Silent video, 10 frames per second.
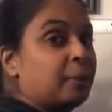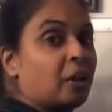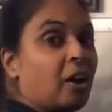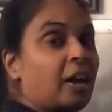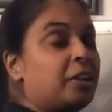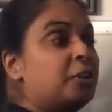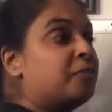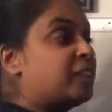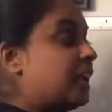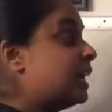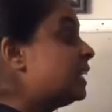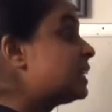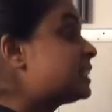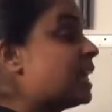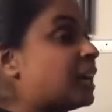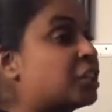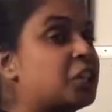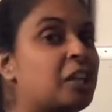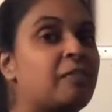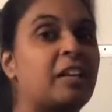plot, you've taken a
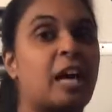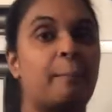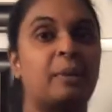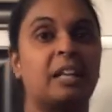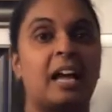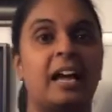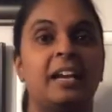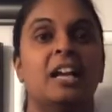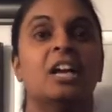section of the number line.